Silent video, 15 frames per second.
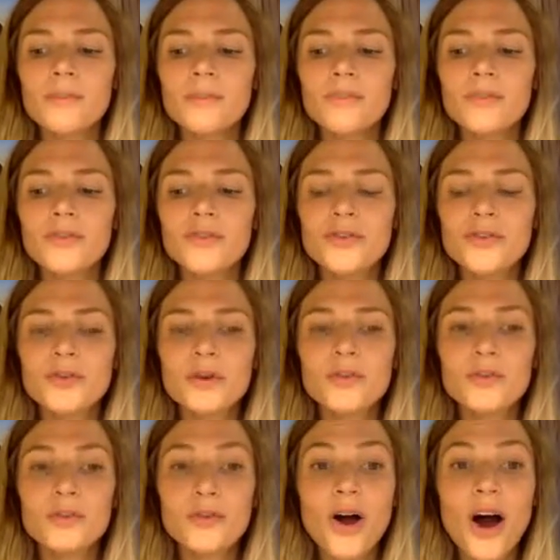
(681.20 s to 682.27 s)
super
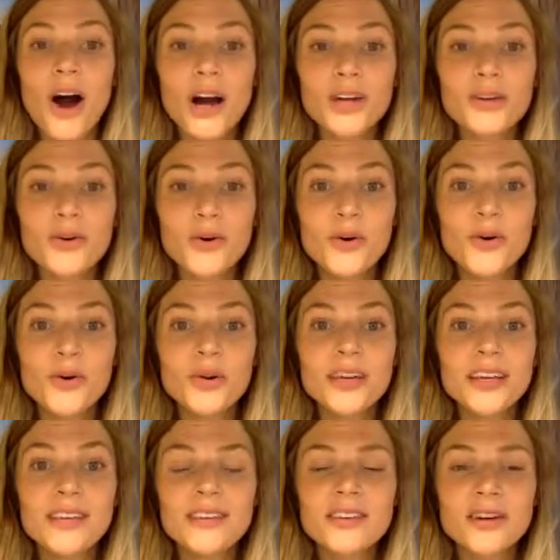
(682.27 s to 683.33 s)
broad goal
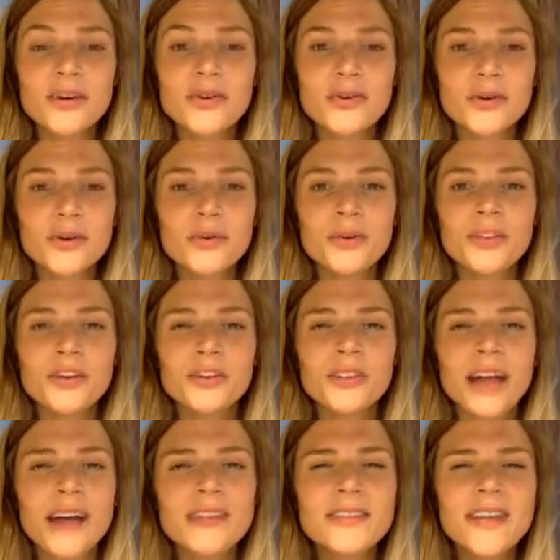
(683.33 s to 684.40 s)
is congruent with your
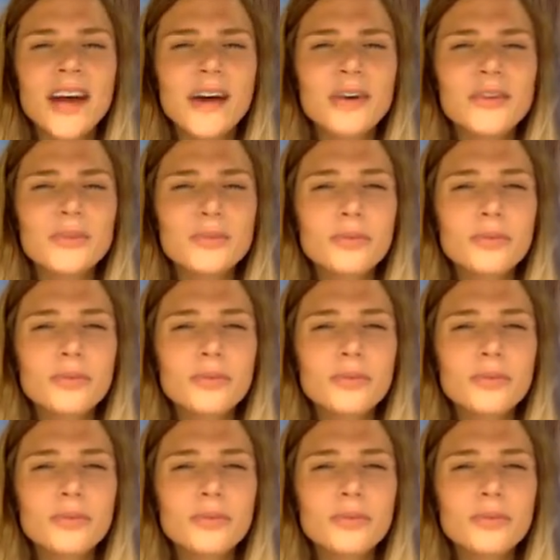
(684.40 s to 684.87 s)
lifestyle is